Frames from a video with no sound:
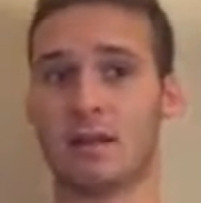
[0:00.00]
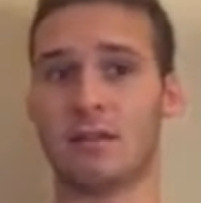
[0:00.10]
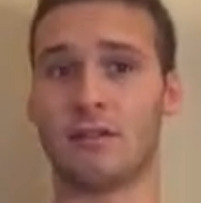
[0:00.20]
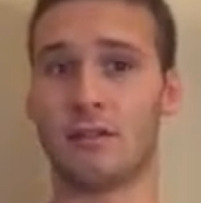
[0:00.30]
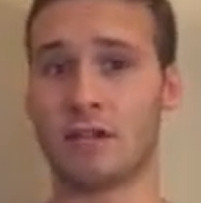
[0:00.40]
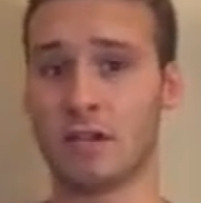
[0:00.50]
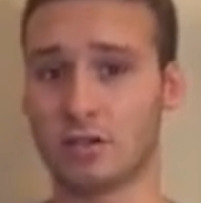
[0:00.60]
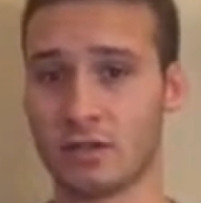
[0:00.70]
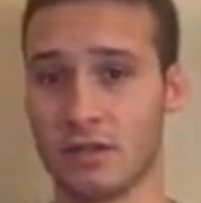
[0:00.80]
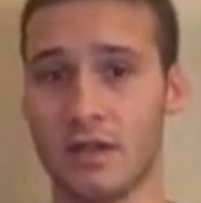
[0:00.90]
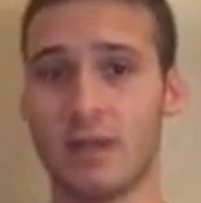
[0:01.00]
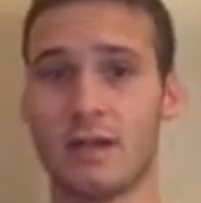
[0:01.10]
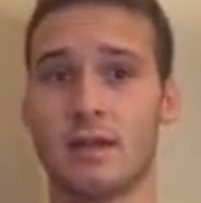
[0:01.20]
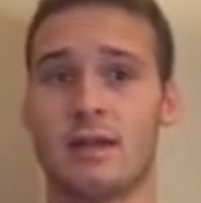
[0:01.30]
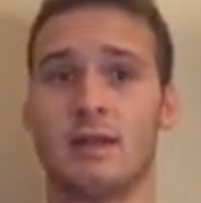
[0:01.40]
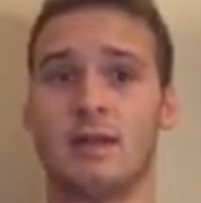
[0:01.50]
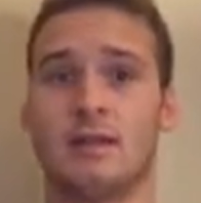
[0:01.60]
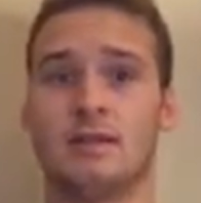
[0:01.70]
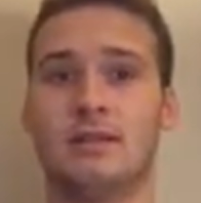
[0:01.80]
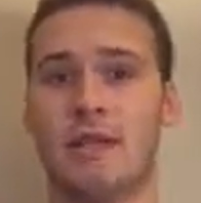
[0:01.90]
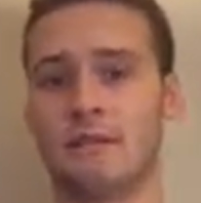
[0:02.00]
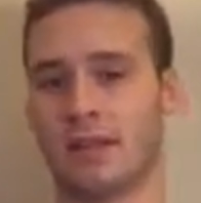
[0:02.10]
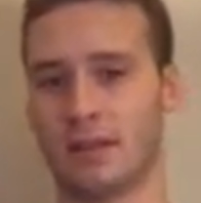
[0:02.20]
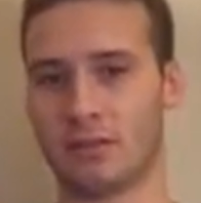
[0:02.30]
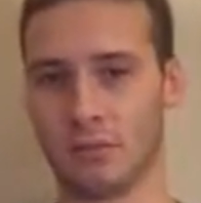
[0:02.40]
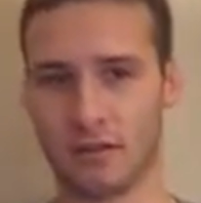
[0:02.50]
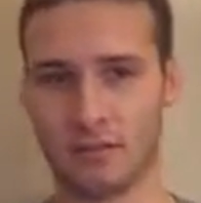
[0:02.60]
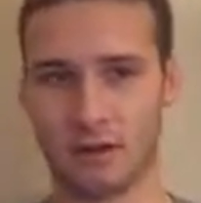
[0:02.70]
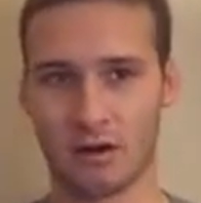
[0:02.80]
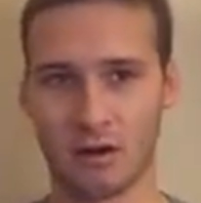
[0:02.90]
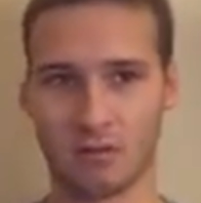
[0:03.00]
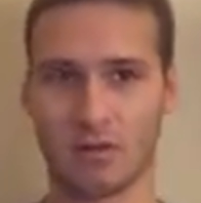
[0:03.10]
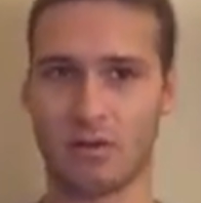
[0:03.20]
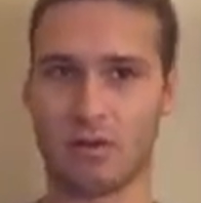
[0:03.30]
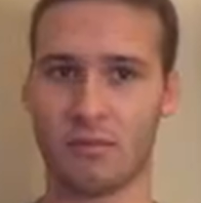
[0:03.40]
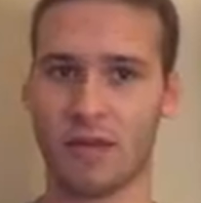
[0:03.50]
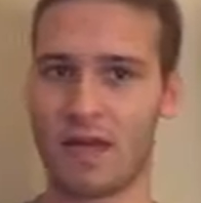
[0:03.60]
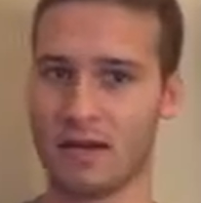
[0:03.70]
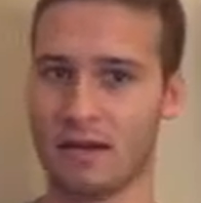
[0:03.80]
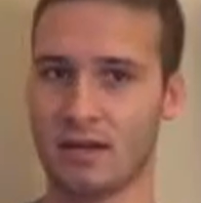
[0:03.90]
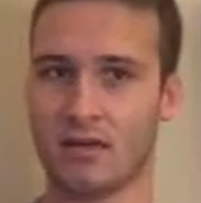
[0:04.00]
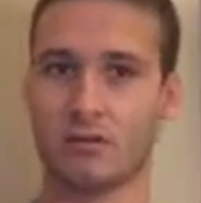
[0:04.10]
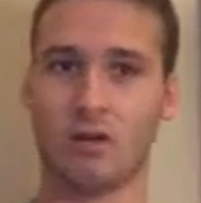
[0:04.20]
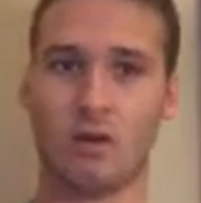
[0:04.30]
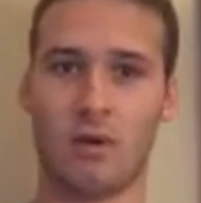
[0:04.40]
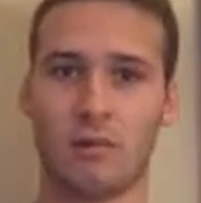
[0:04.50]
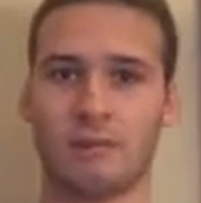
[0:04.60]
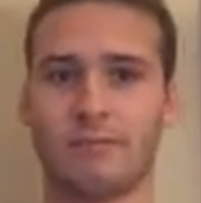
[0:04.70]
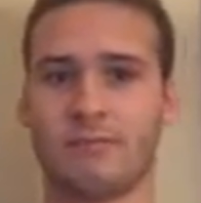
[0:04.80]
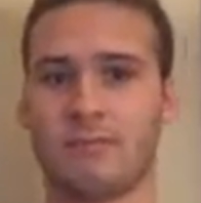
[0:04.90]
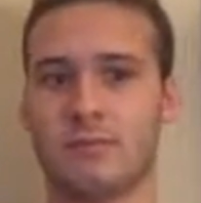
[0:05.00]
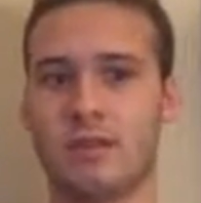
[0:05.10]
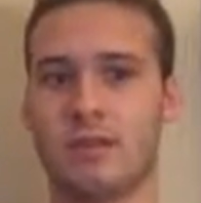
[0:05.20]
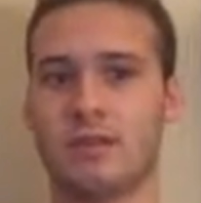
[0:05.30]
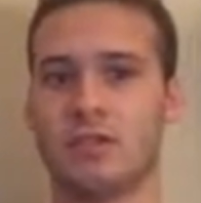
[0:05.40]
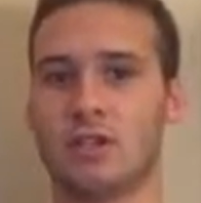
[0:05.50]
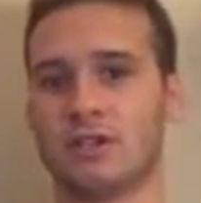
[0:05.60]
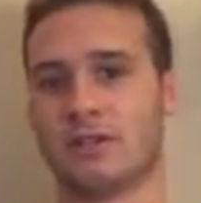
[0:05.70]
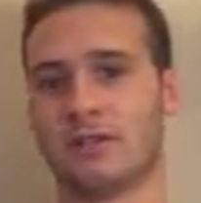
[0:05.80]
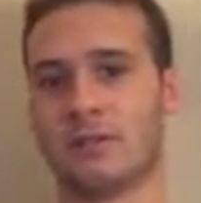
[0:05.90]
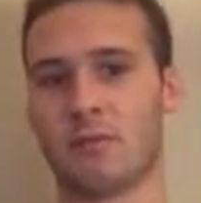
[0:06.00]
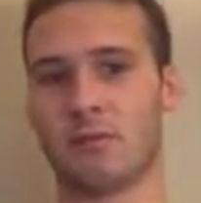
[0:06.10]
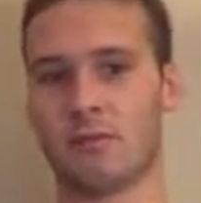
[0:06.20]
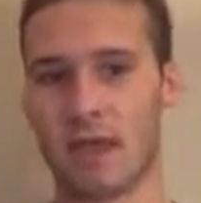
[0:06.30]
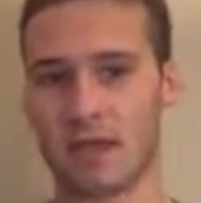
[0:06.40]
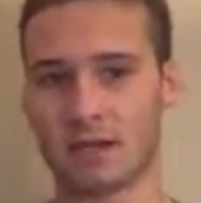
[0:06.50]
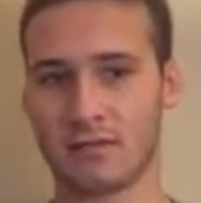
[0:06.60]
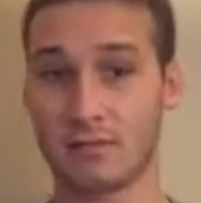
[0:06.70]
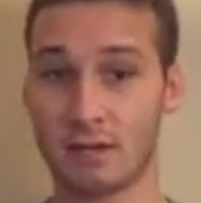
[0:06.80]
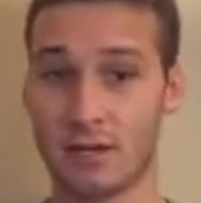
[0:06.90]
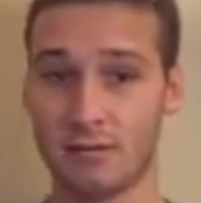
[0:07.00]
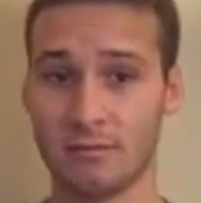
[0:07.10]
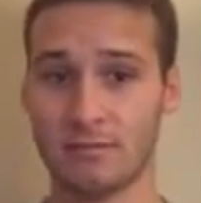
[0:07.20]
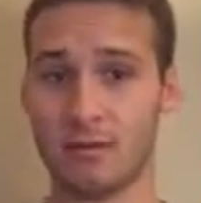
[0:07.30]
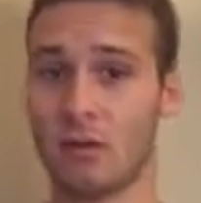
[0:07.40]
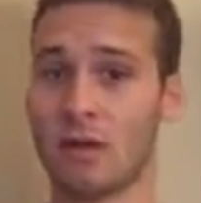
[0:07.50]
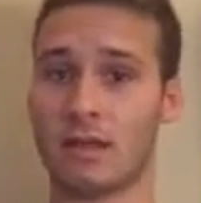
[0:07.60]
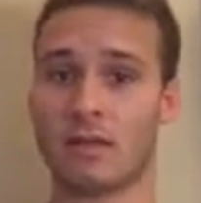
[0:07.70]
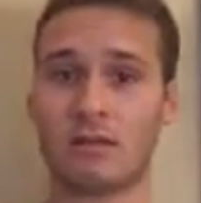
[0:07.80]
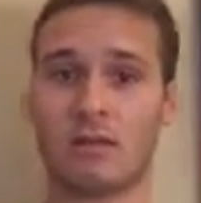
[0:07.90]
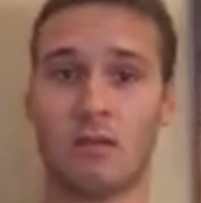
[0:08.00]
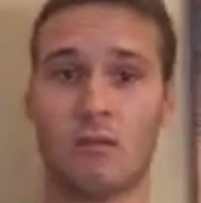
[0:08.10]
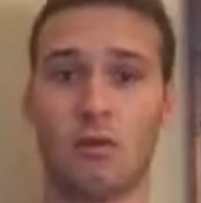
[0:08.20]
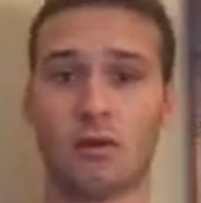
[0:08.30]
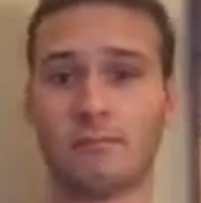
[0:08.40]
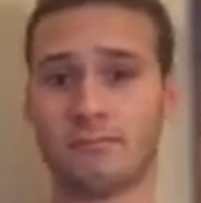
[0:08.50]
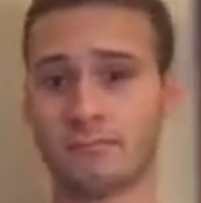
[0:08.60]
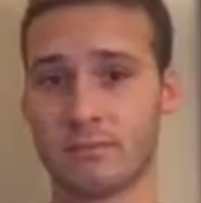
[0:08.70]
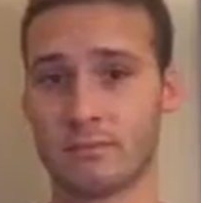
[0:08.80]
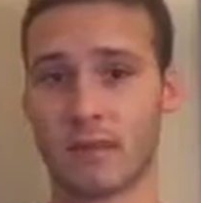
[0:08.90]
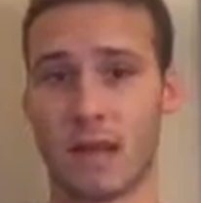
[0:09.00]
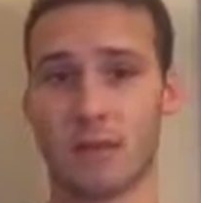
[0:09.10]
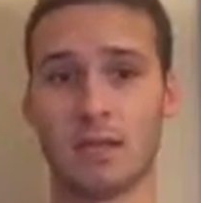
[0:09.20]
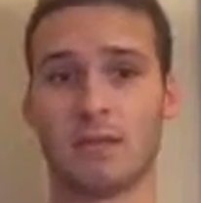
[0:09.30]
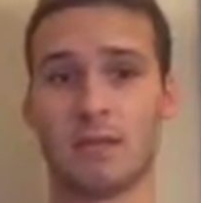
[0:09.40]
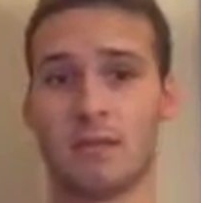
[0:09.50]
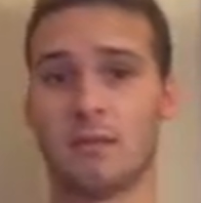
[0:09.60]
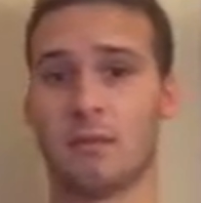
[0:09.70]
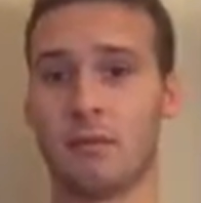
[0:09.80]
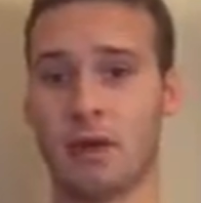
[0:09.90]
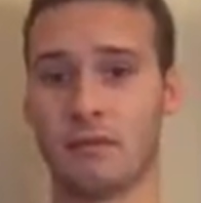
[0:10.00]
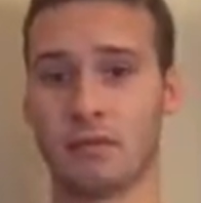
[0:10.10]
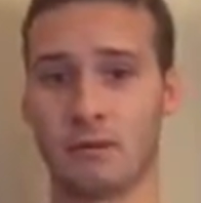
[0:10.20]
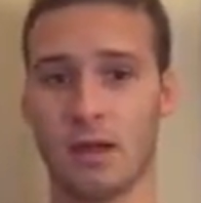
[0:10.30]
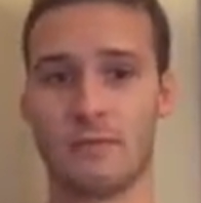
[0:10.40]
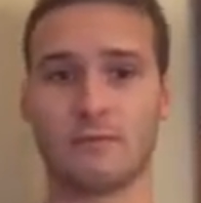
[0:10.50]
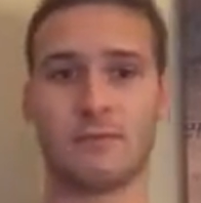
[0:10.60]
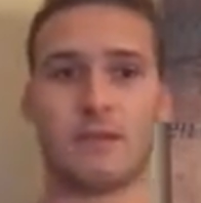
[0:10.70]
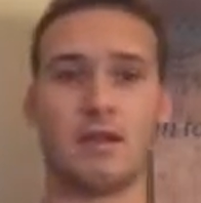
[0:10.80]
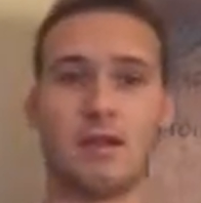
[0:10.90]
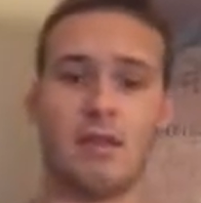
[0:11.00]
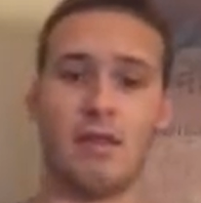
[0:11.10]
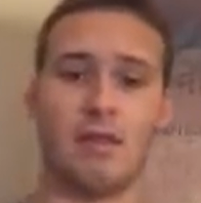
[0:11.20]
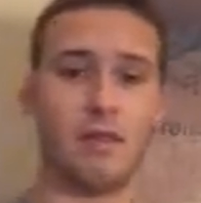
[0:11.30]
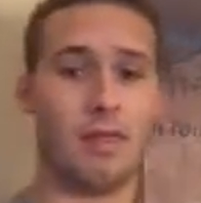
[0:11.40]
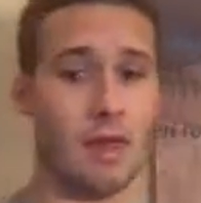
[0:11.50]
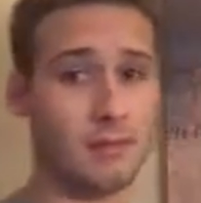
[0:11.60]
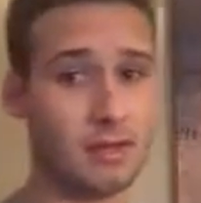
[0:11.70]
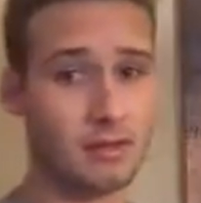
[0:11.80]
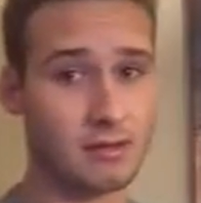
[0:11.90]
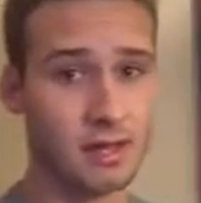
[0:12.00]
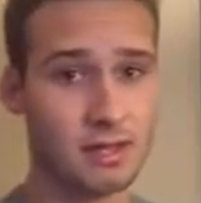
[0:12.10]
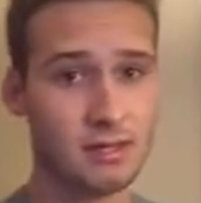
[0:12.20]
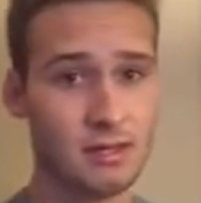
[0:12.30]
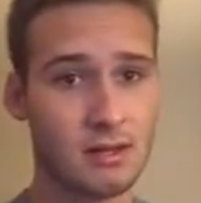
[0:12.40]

is a free country, definitely has a right to bear arms, whether it be a handgun or assault weapon. Just on the simple fact of freedom, no less, no more, I believe we the people have this right. That being said,